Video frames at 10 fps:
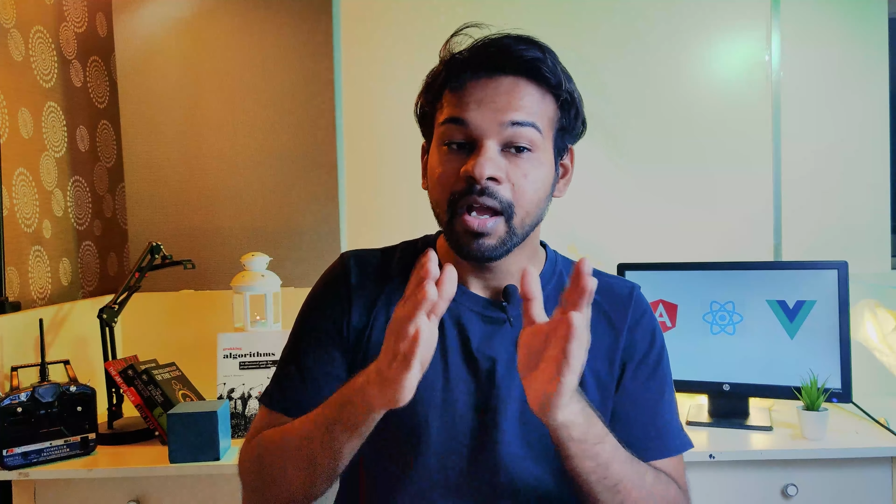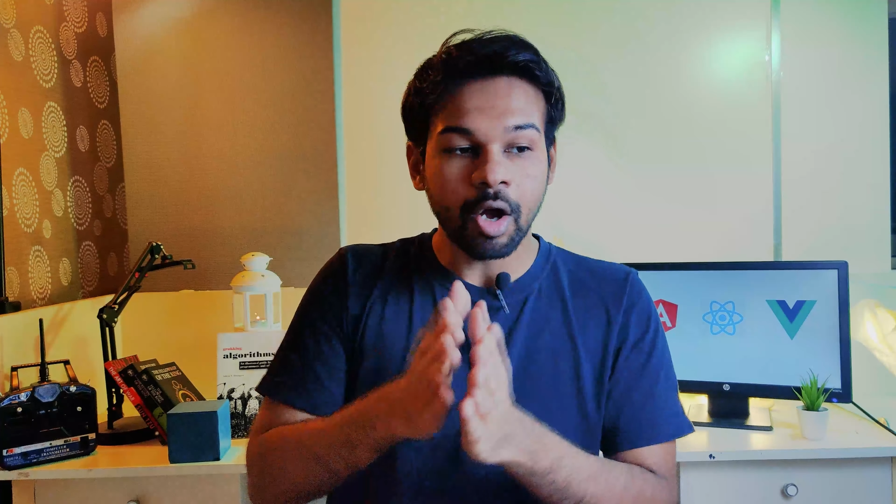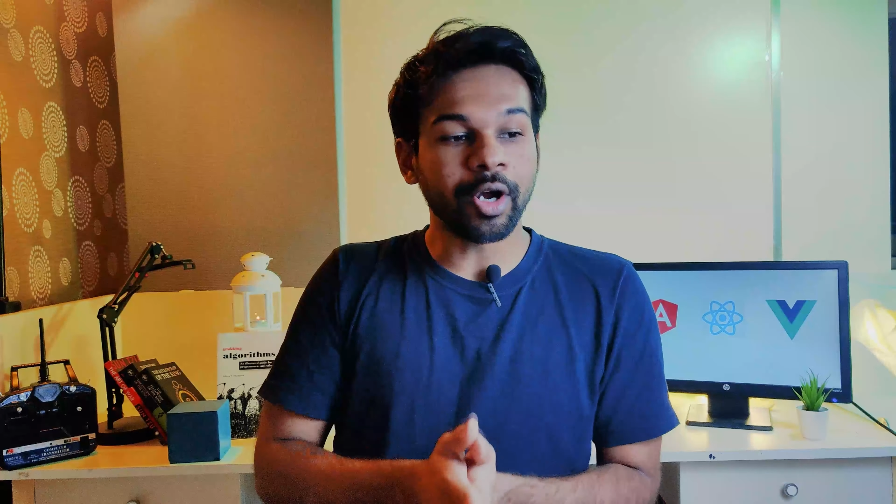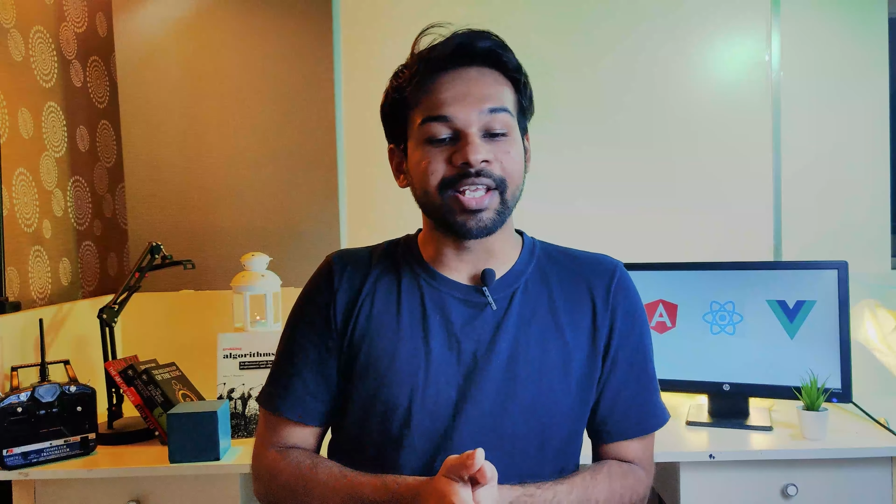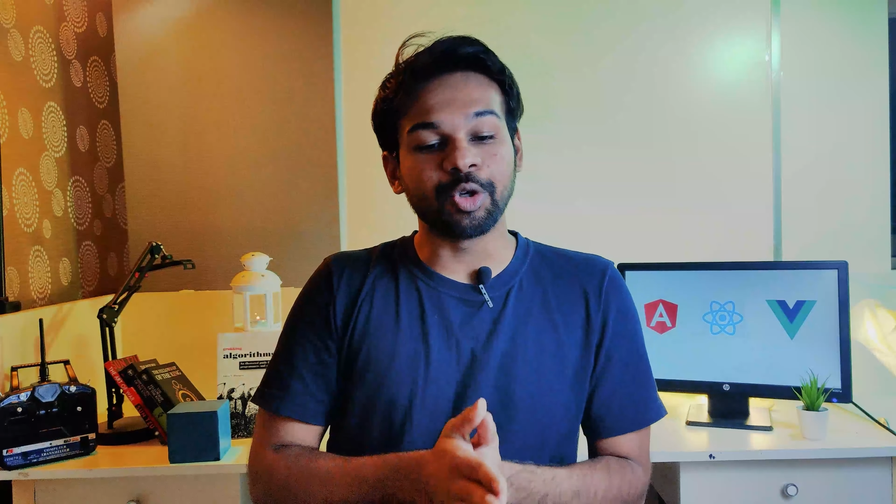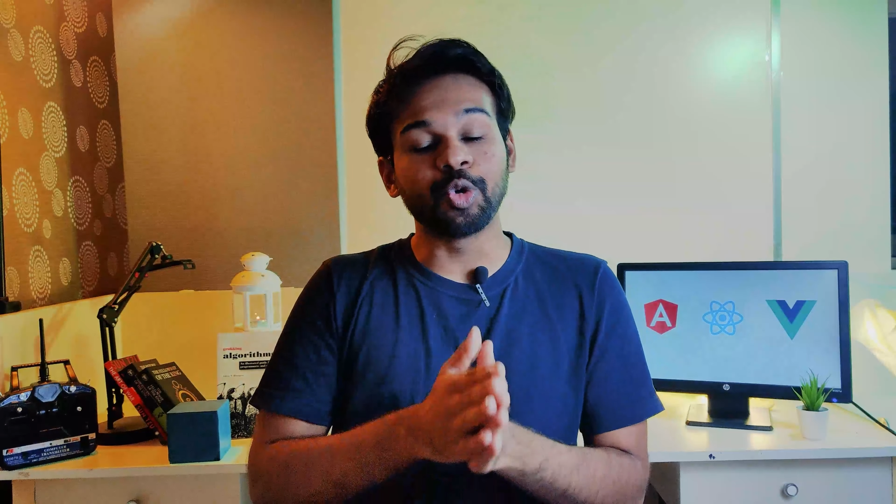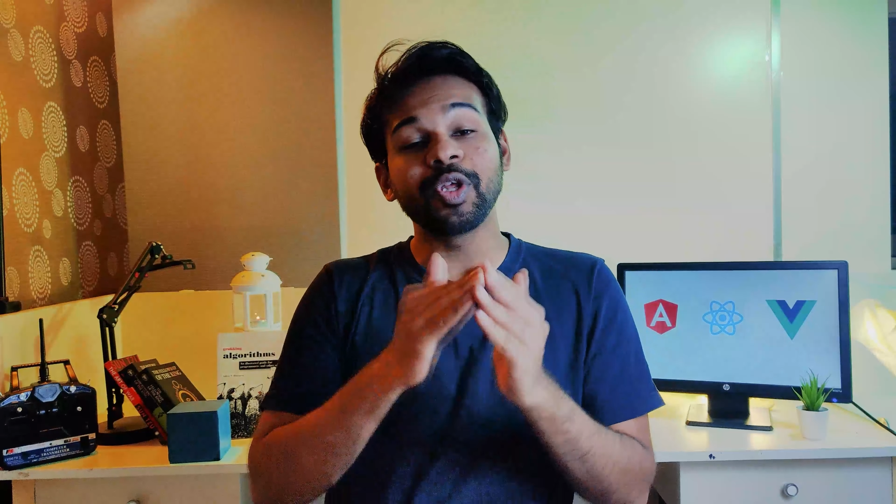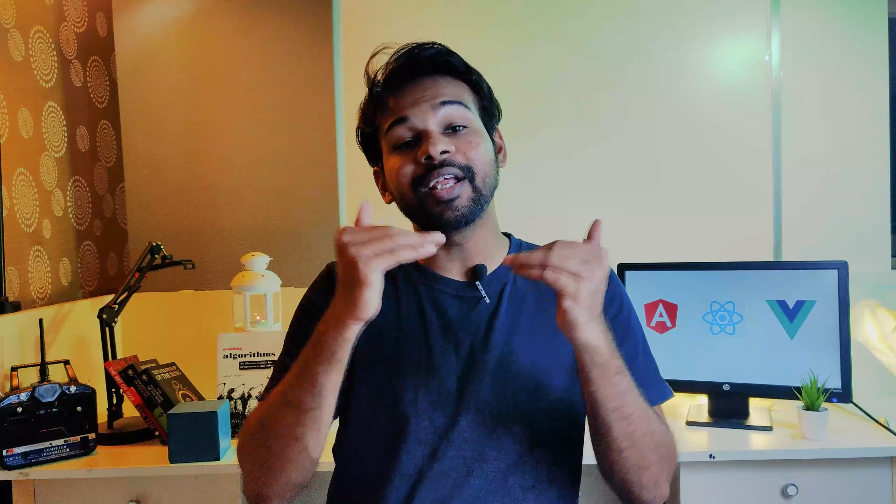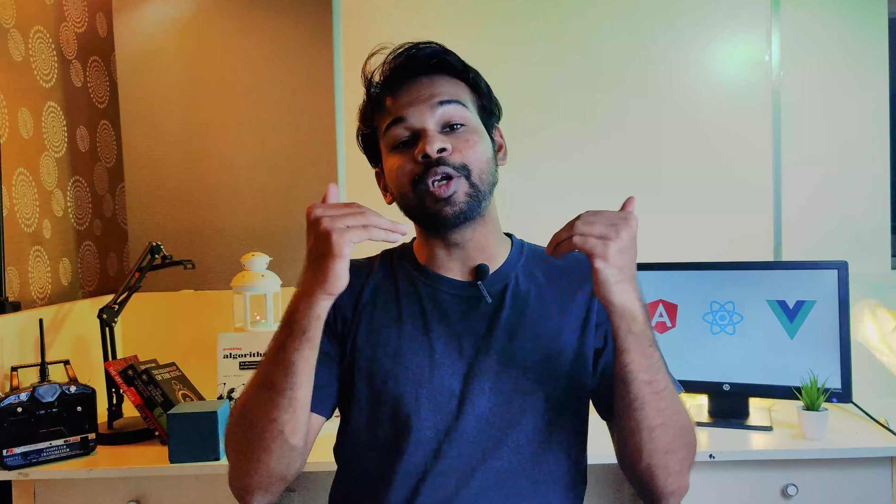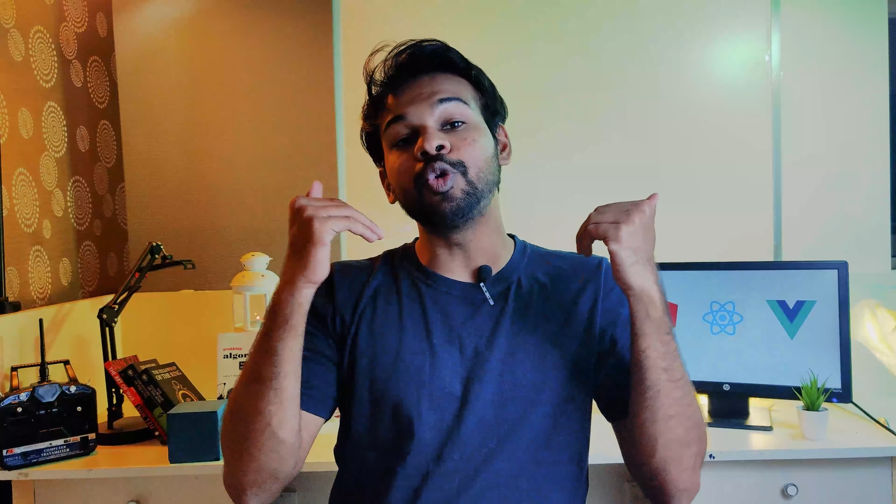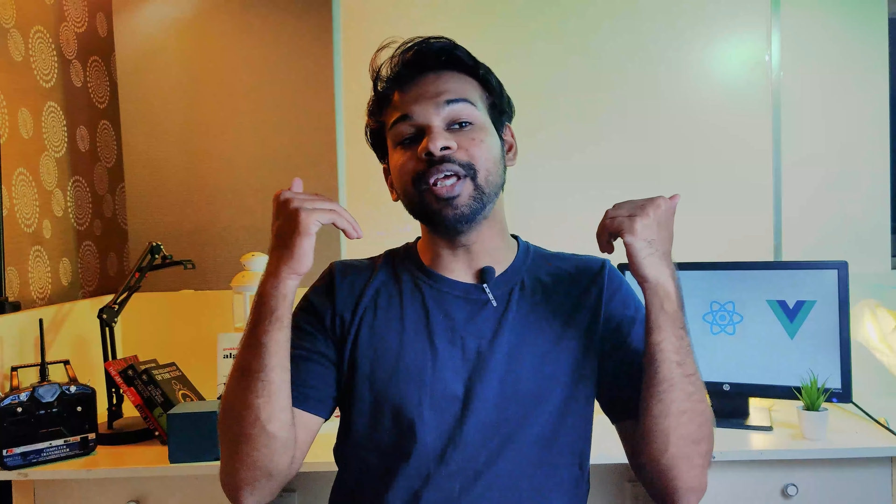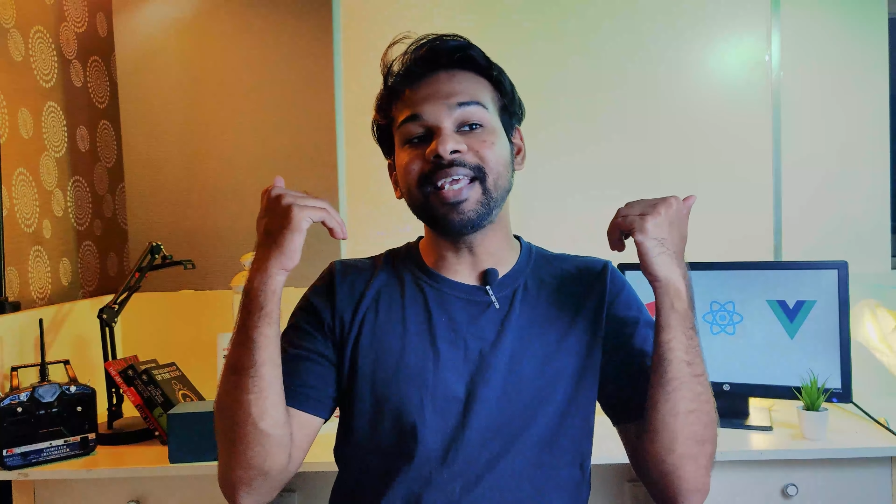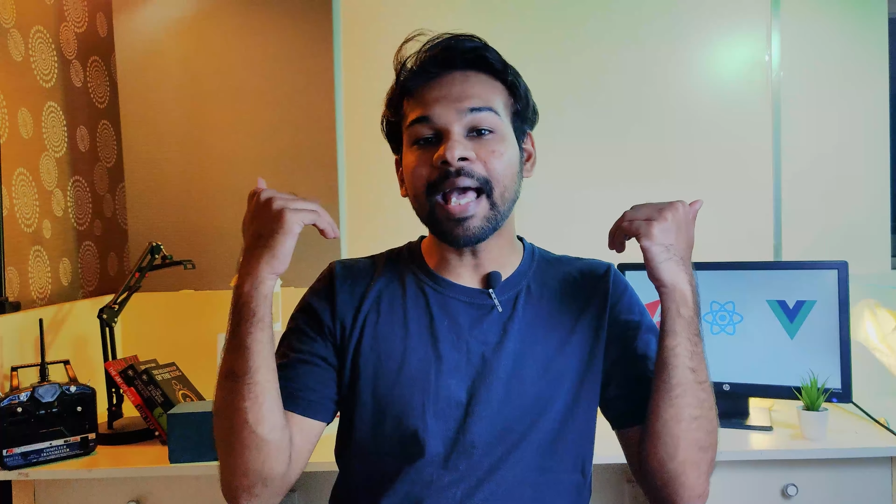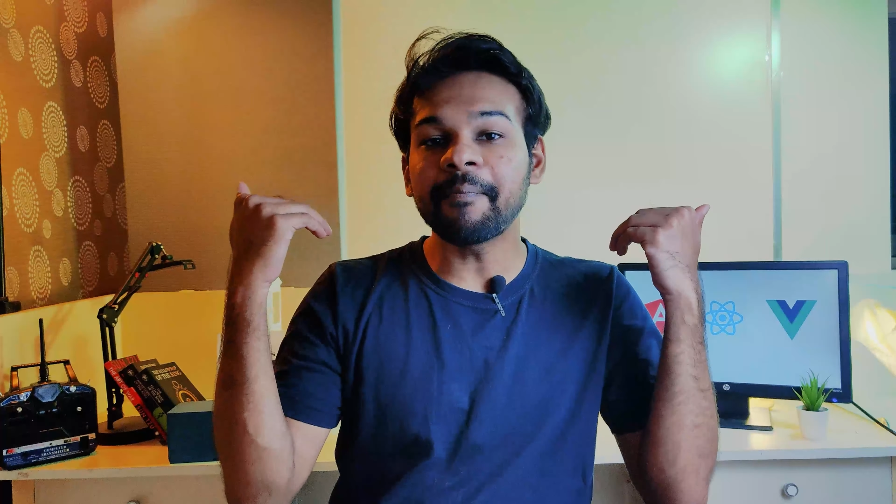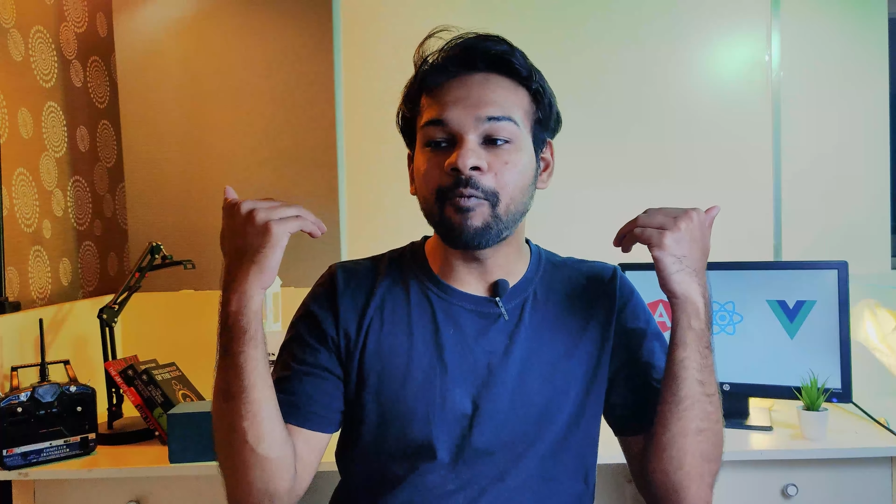Okay, so to recap